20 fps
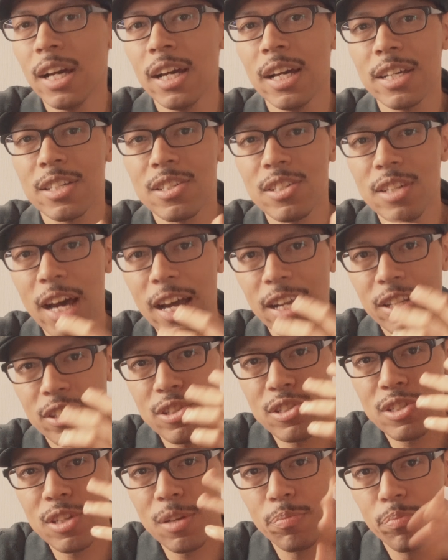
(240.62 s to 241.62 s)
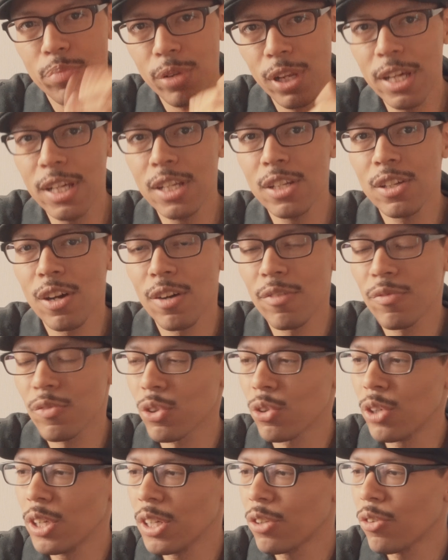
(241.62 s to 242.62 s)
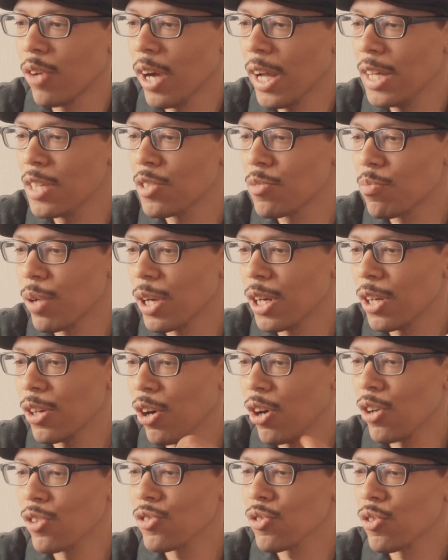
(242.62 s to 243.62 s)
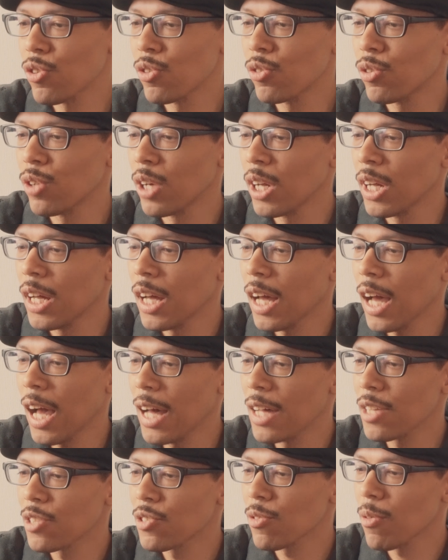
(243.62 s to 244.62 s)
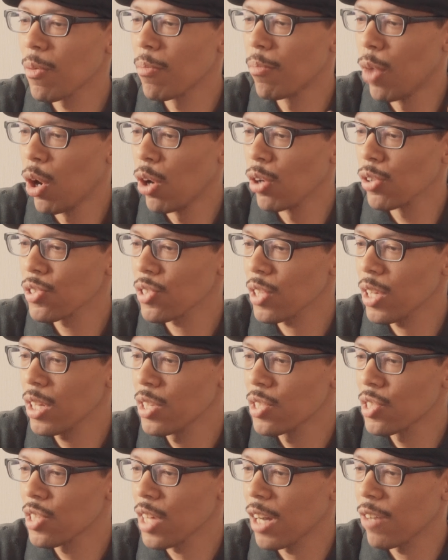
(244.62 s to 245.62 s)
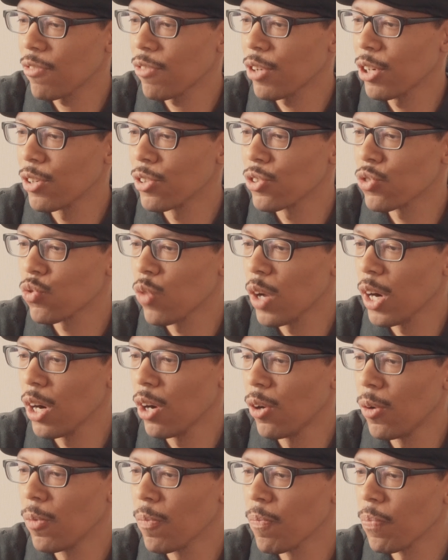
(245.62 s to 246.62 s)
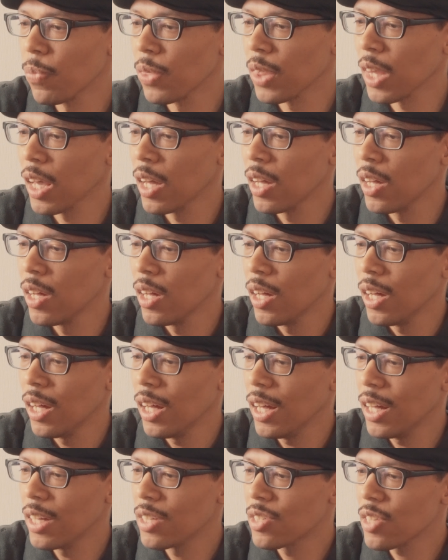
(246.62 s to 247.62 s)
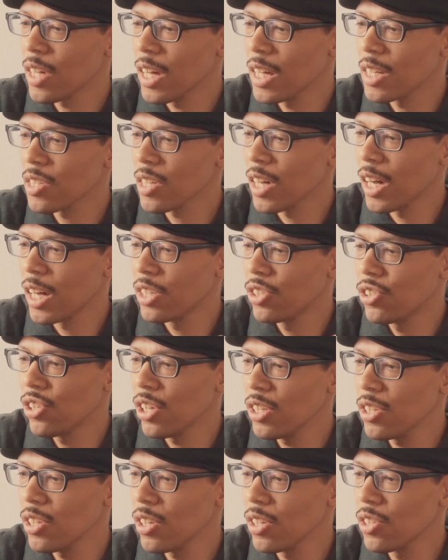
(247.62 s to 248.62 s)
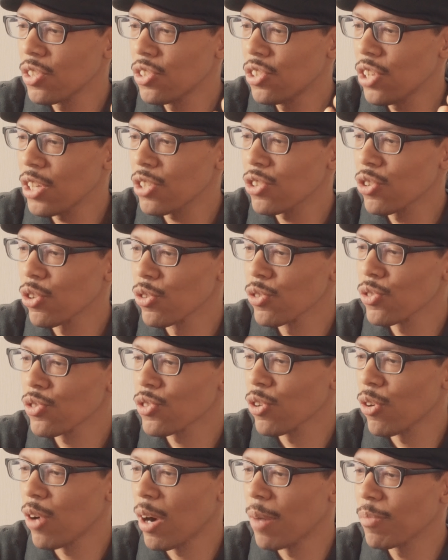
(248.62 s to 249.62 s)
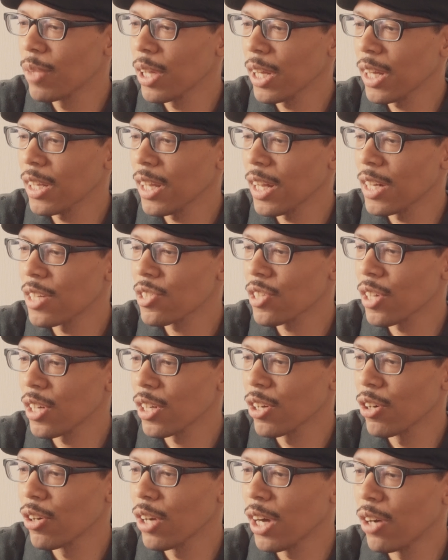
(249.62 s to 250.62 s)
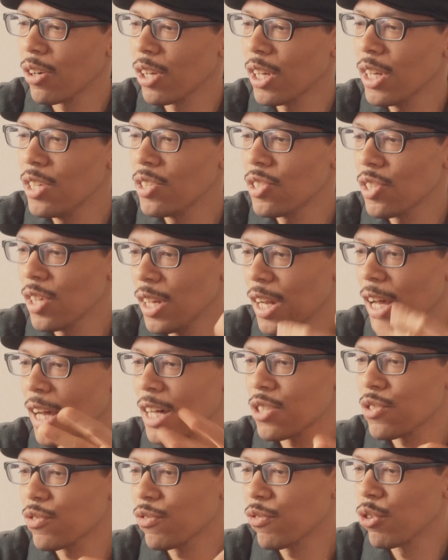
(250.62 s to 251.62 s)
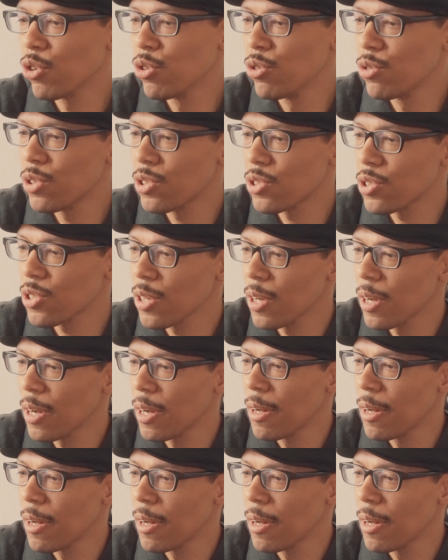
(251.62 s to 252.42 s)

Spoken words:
It's not just a blend of 3 grains, but it also has malts inside of here as well. It says gentle, so I'm thinking that it's going to go down easy. It has fruits.